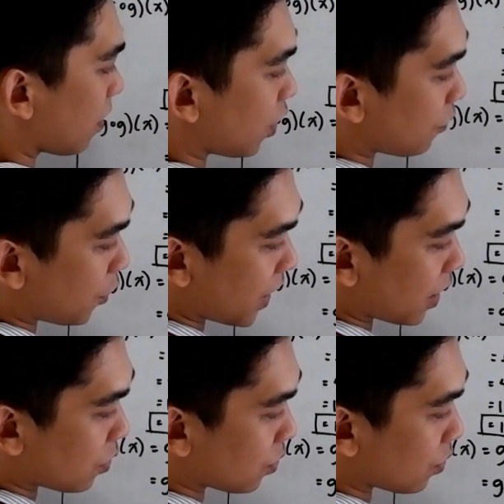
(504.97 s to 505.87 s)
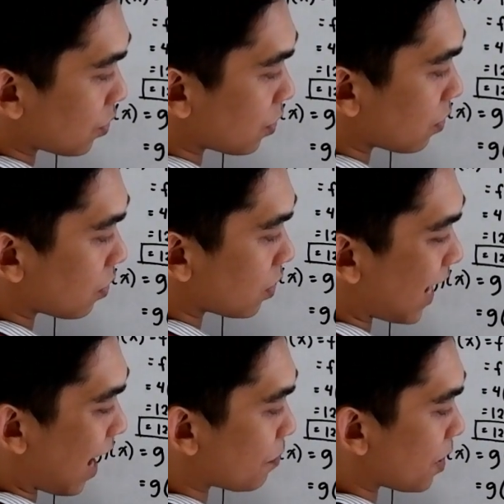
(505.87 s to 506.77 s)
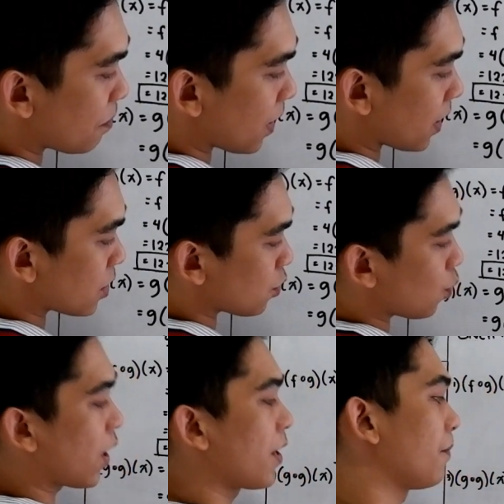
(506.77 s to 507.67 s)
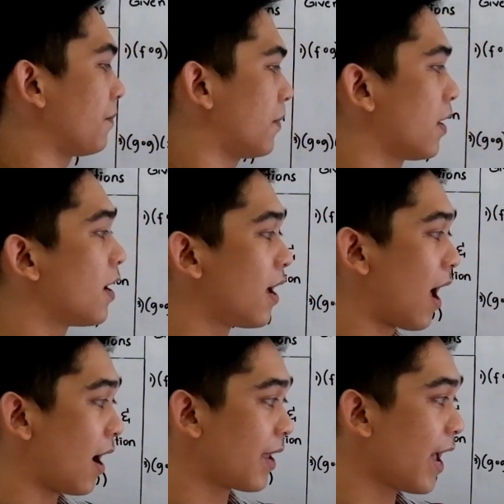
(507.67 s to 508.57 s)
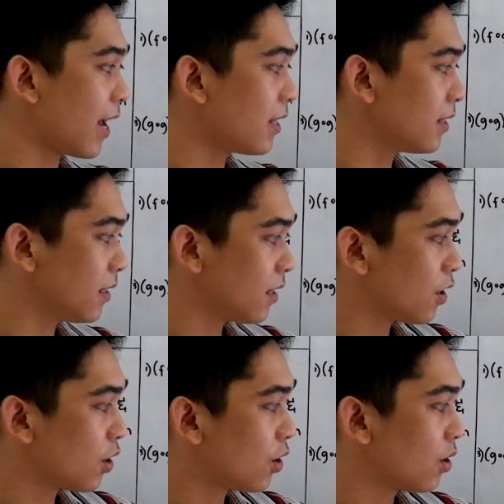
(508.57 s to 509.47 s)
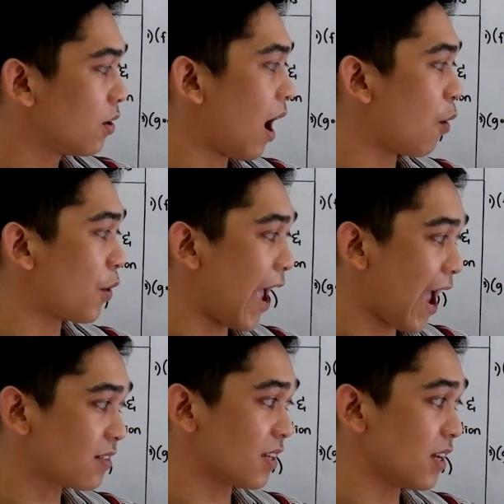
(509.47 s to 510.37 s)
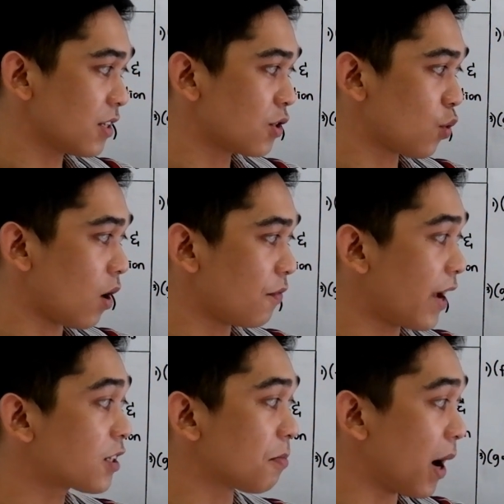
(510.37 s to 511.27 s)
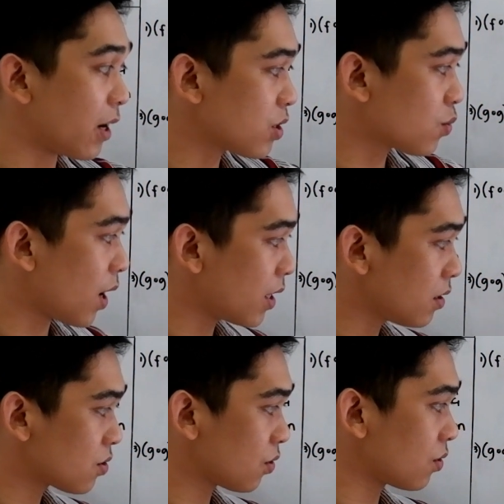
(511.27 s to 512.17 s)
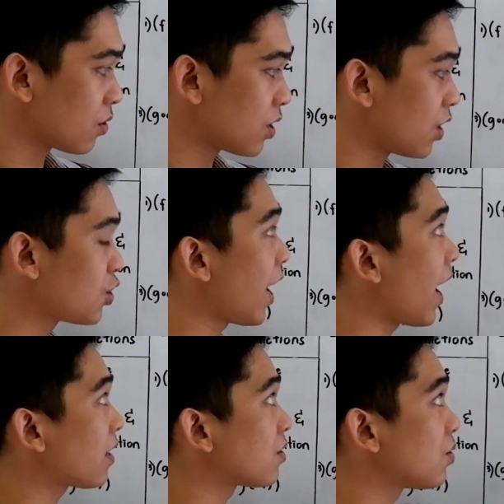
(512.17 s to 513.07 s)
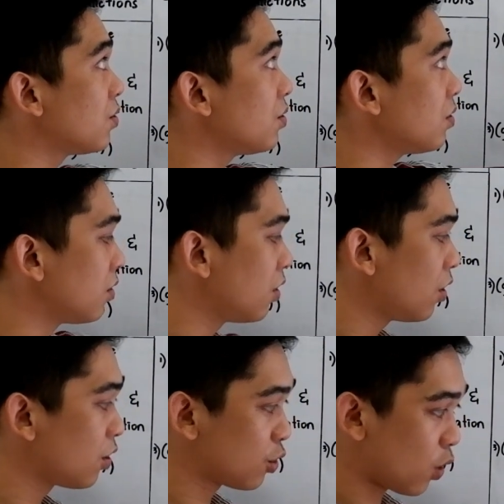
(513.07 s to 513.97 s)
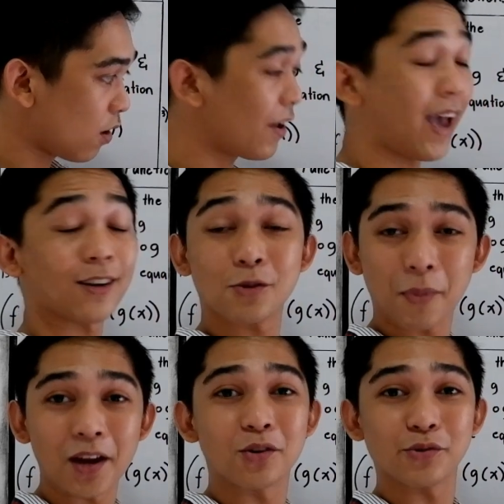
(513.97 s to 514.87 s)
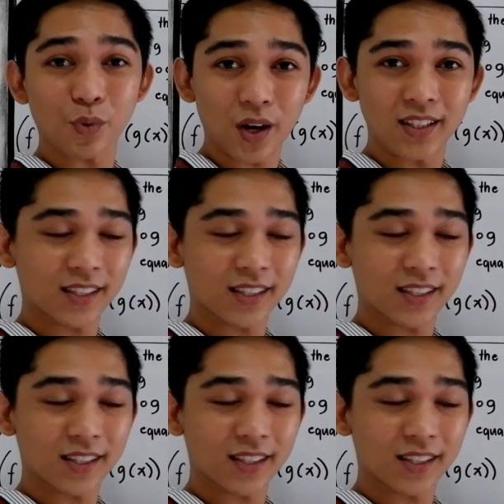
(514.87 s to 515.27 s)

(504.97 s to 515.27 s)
don't forget to copy plus 1. Again, our x is 12x minus 1, so change x to 12x minus 1.